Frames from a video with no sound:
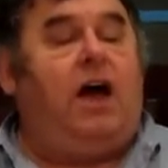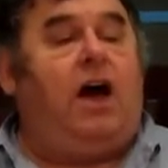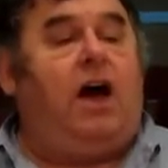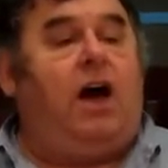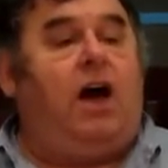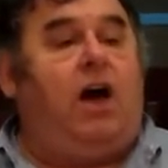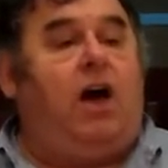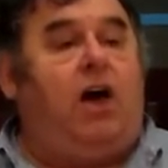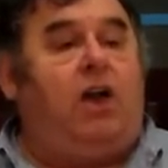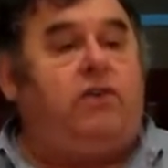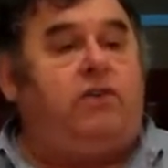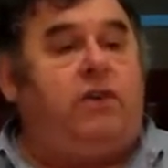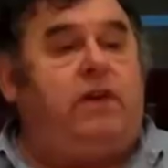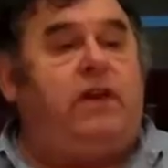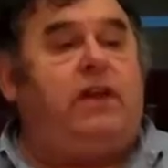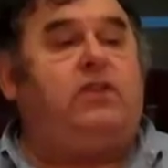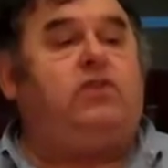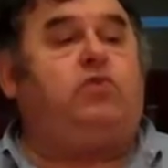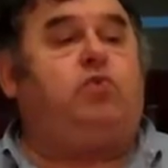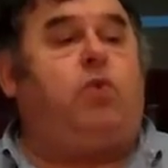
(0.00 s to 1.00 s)

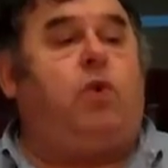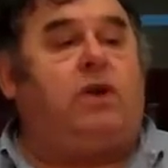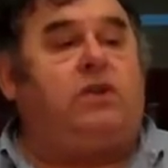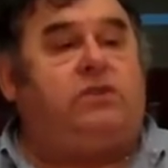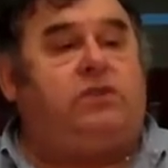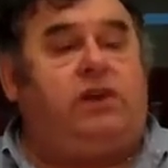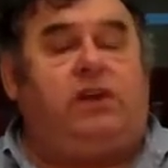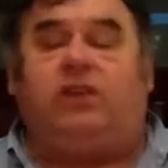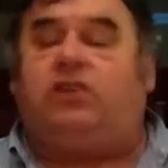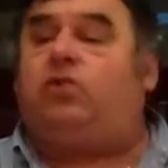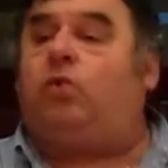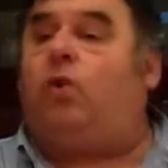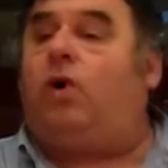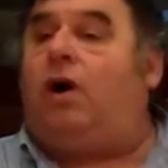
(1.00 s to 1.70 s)
120 to